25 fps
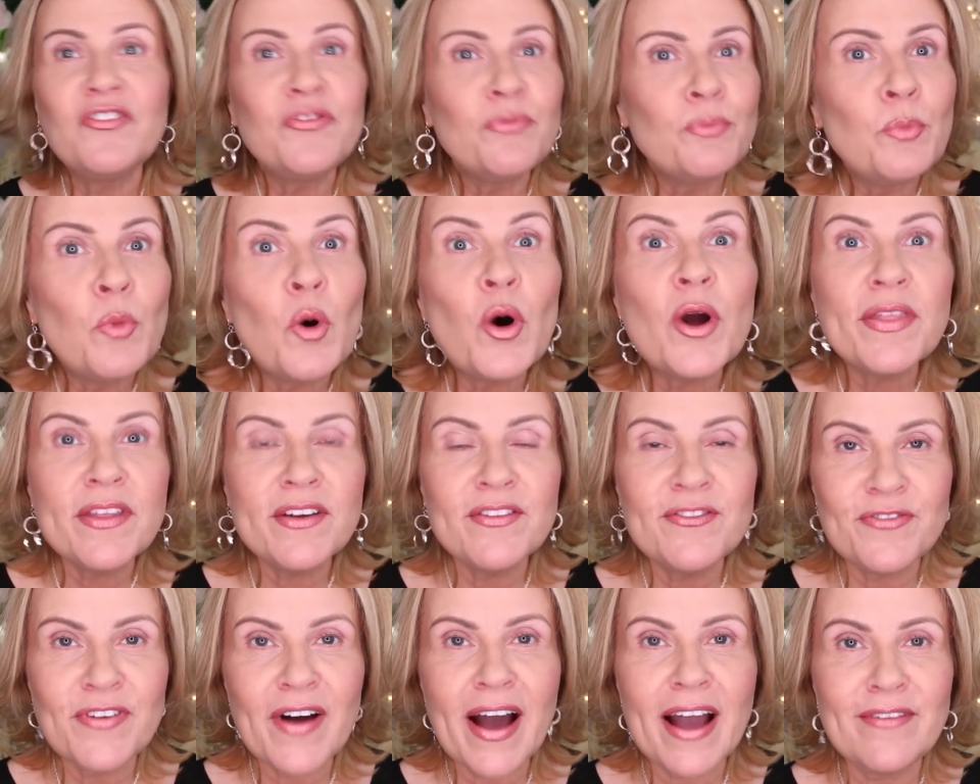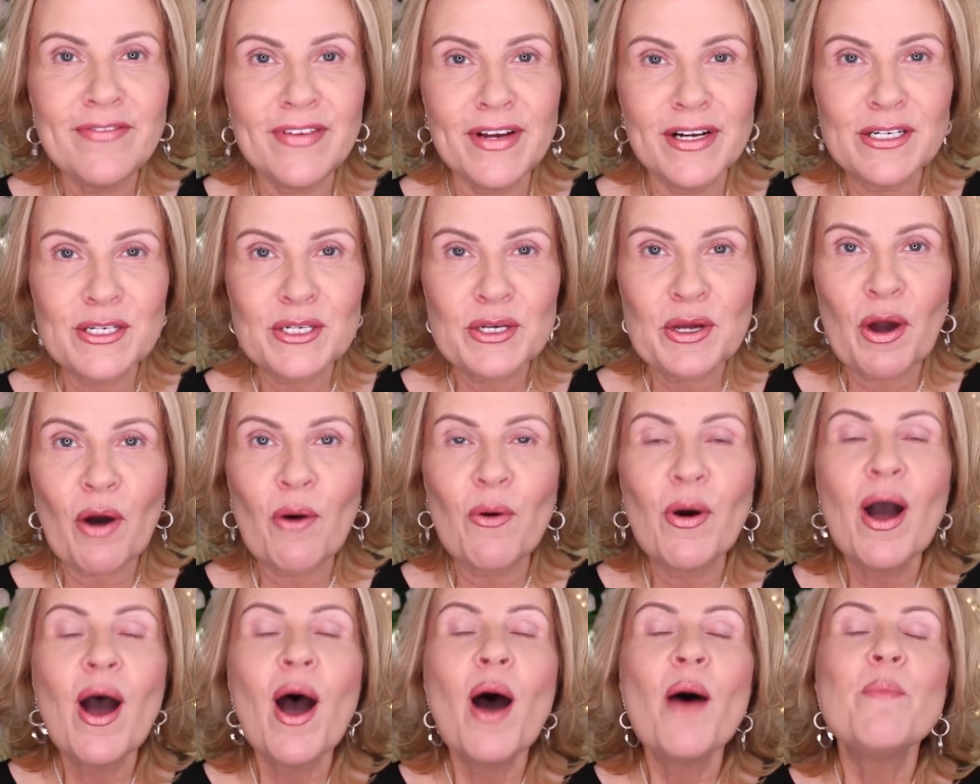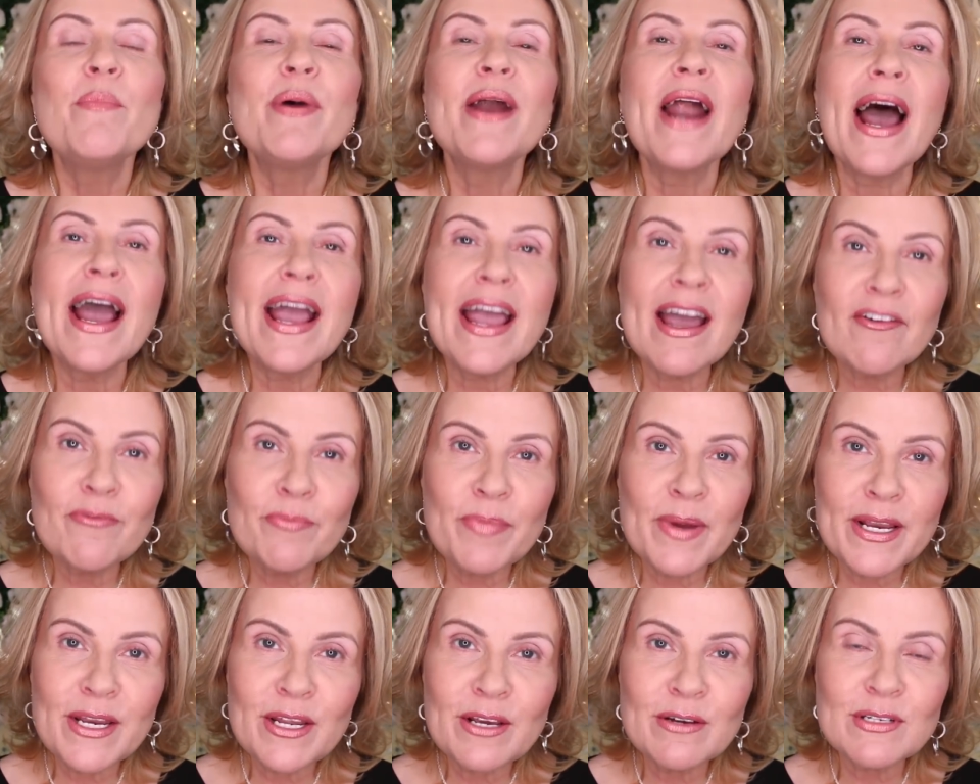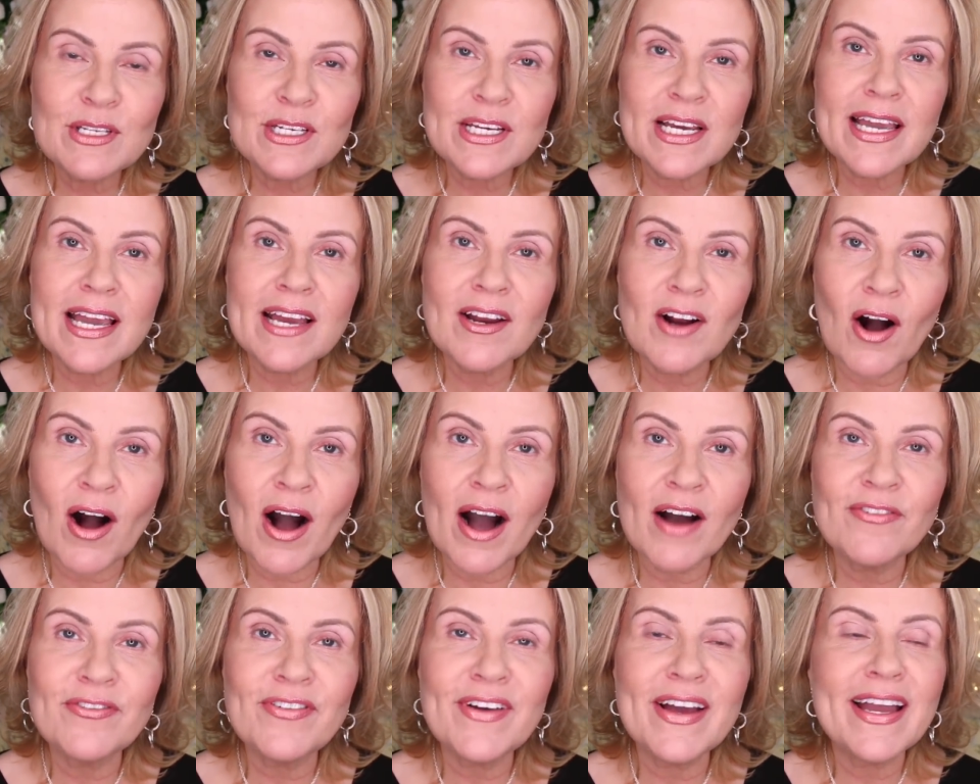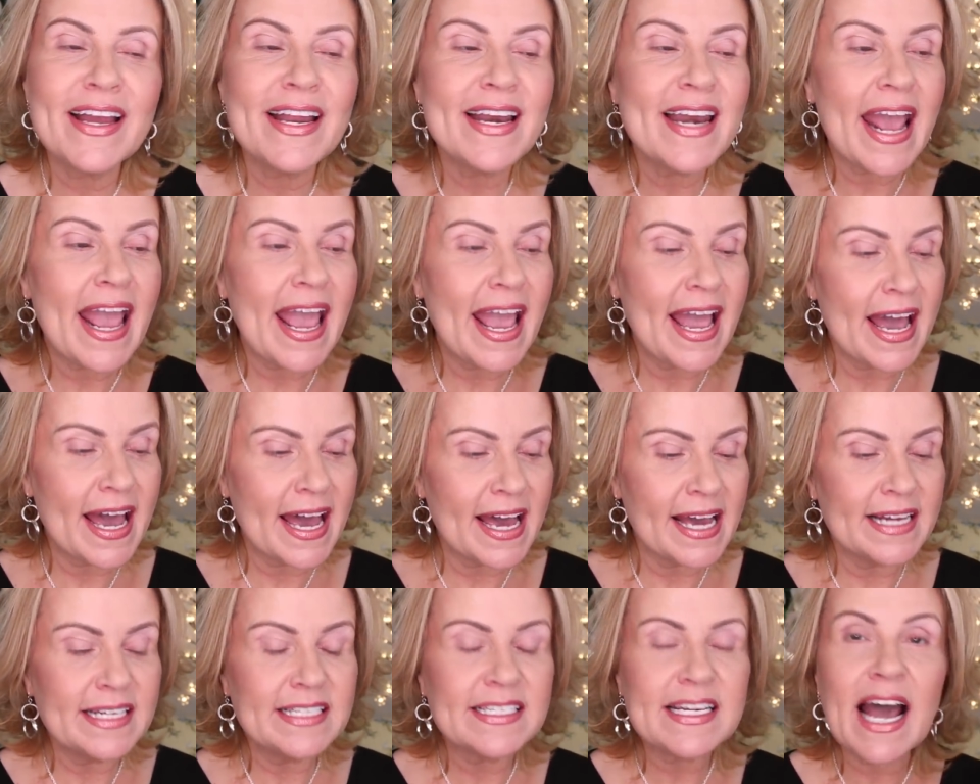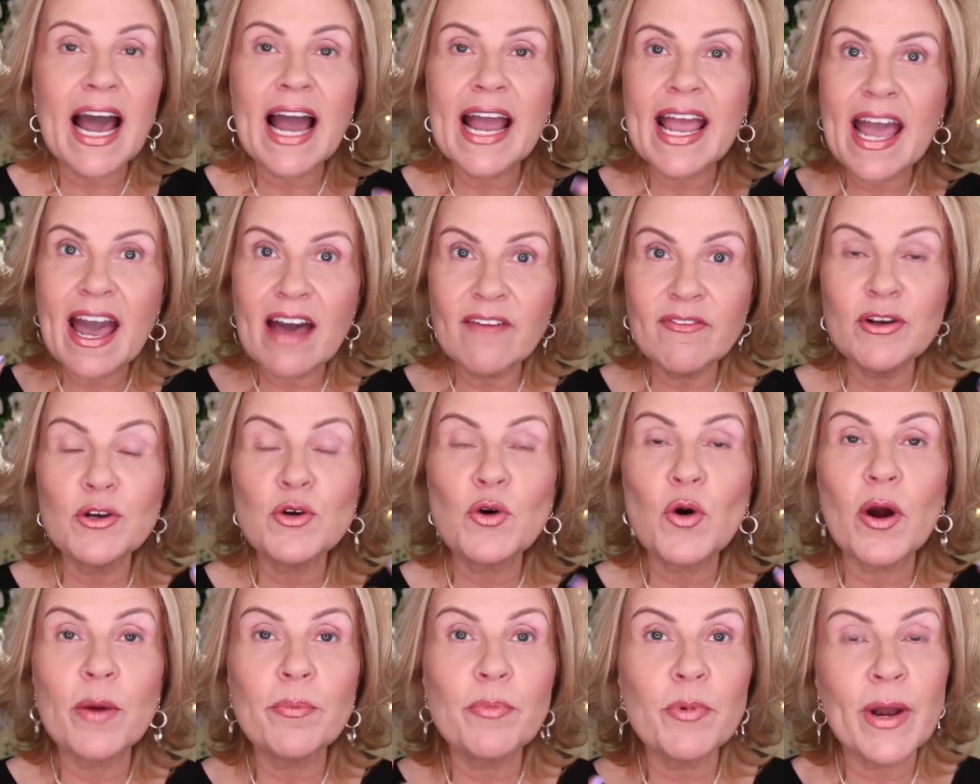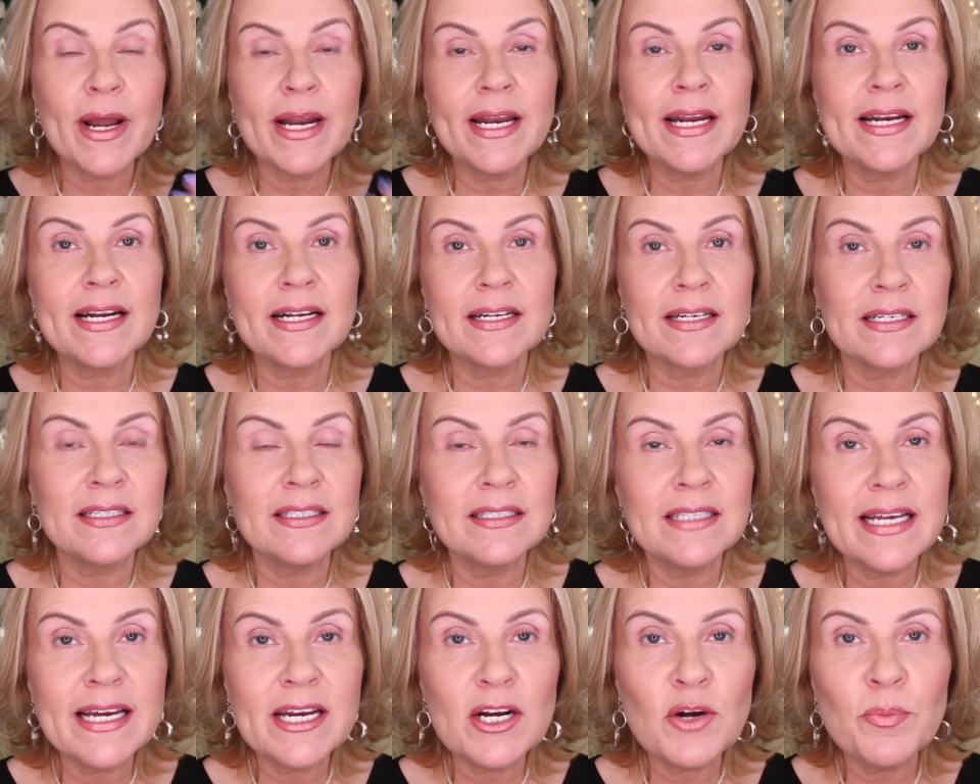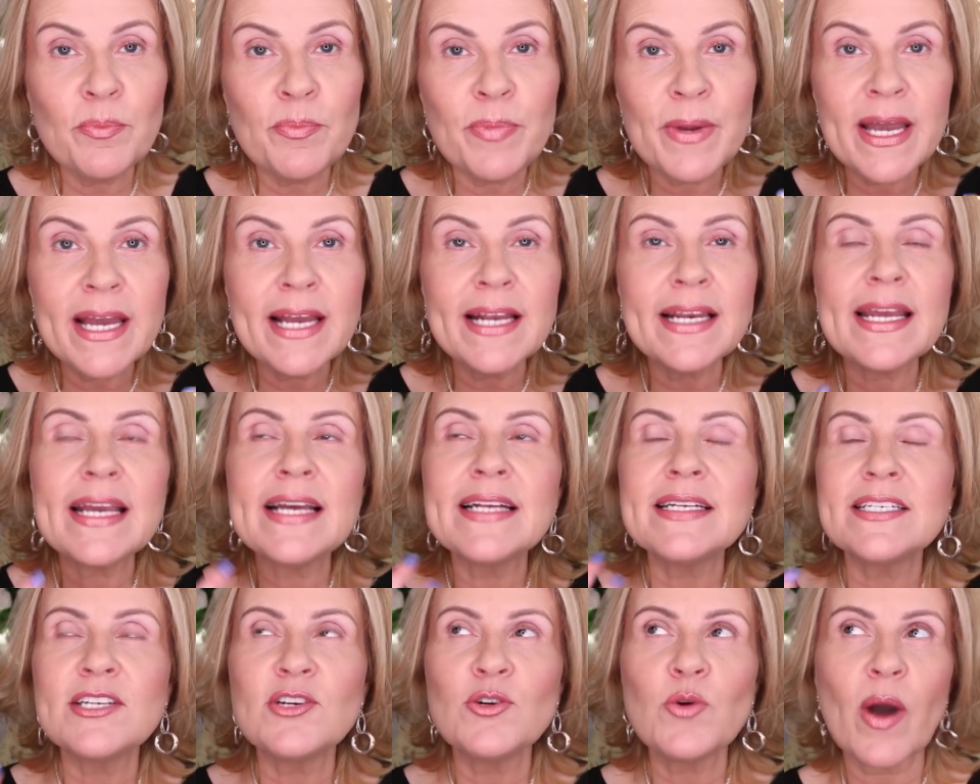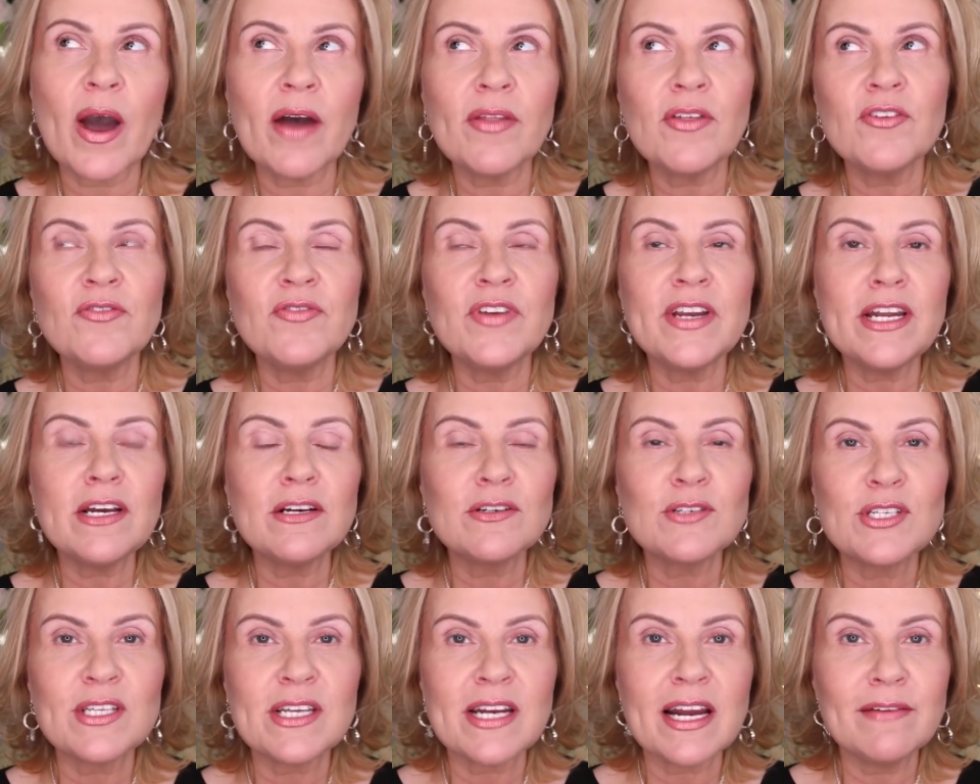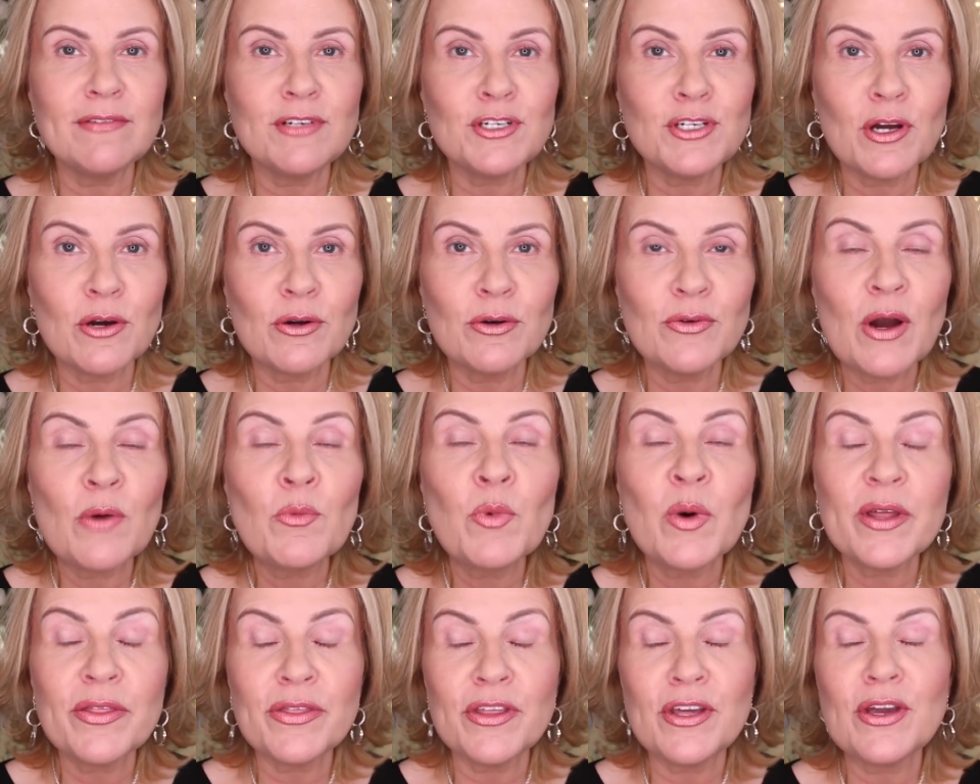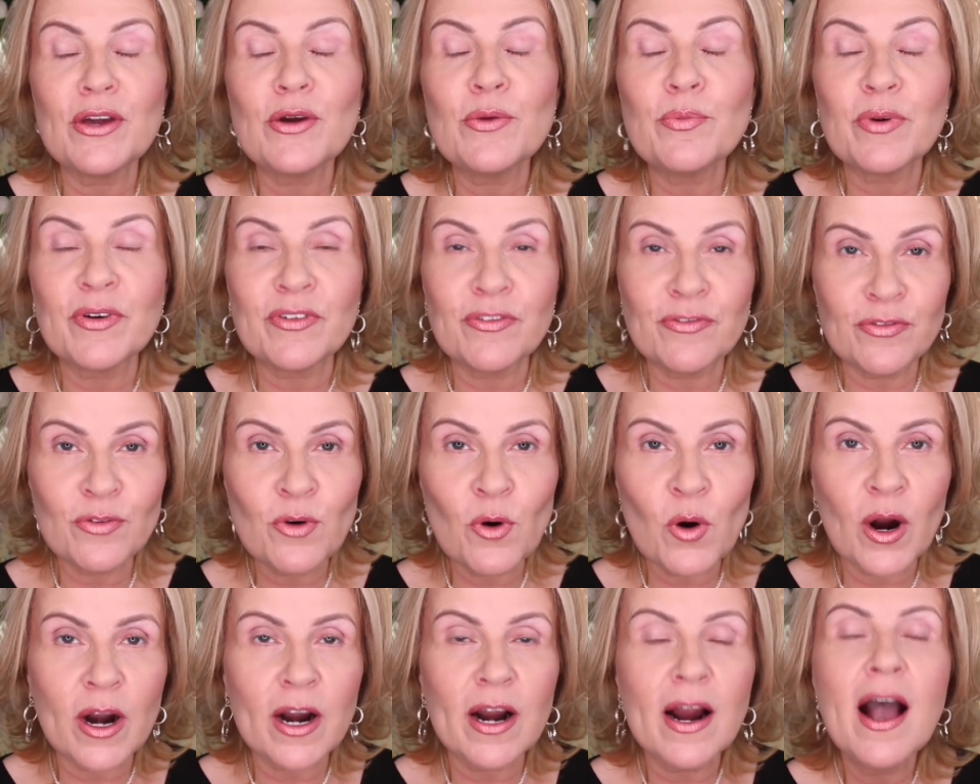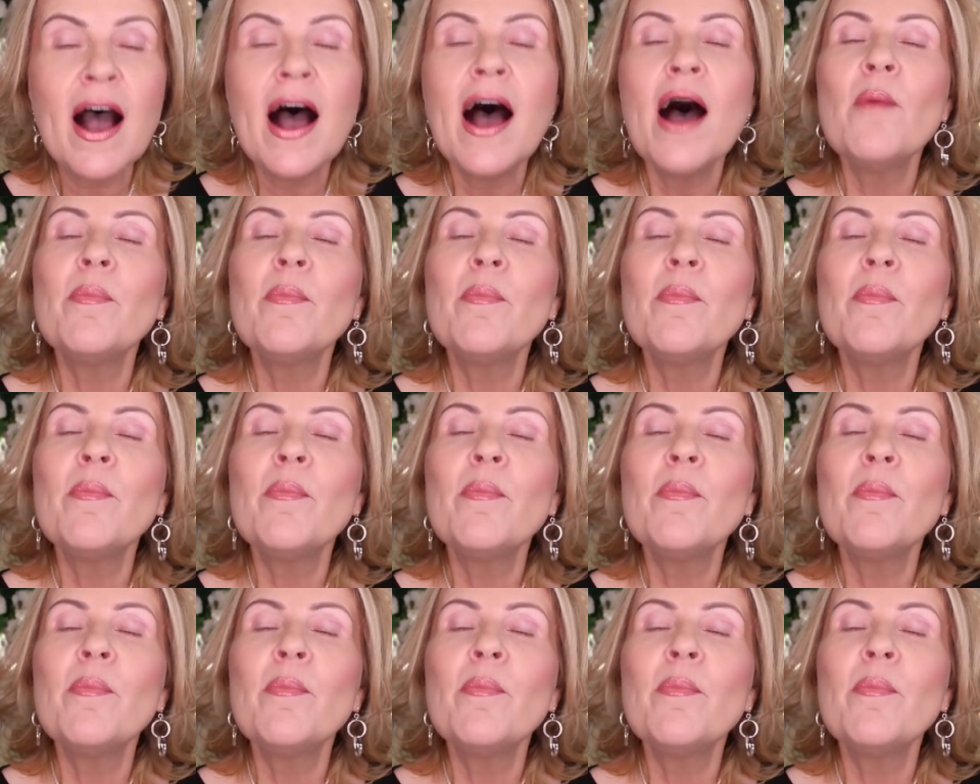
more than five years ago, but I have been using it often and I have incorporated it a little bit into other videos that I've shown with you before,